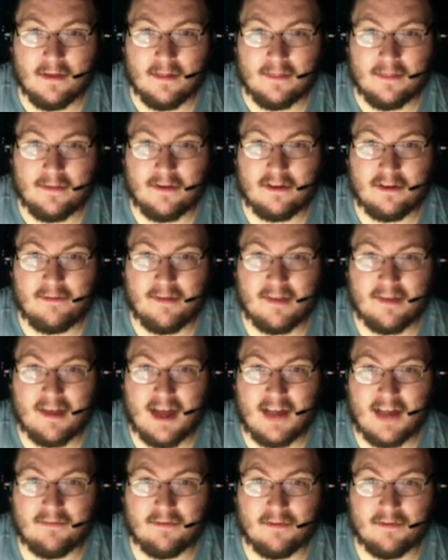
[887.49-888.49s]
there's going to be
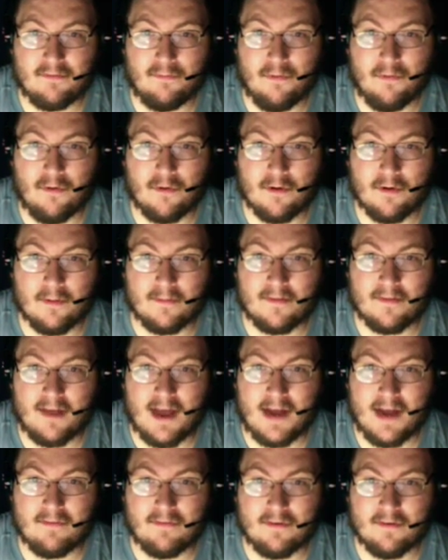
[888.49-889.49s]
times where it's warm,
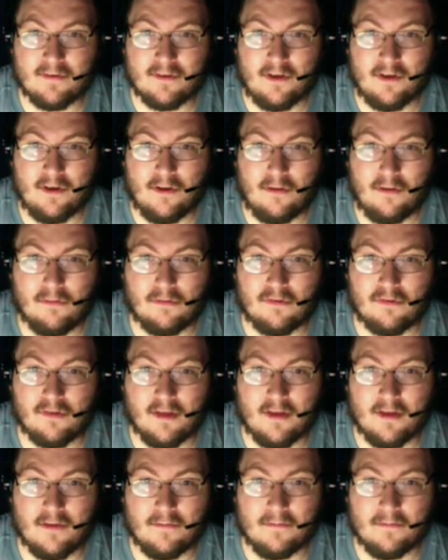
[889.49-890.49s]
times where it's cold,
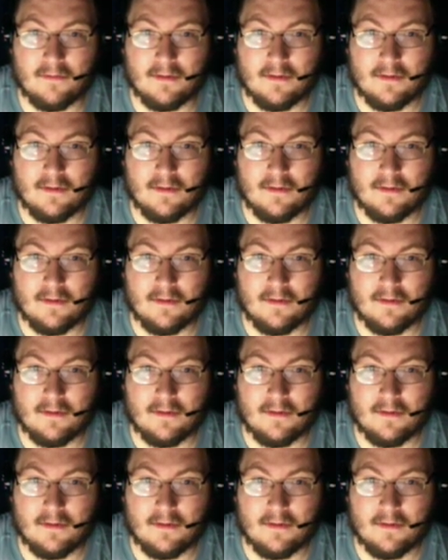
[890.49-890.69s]
so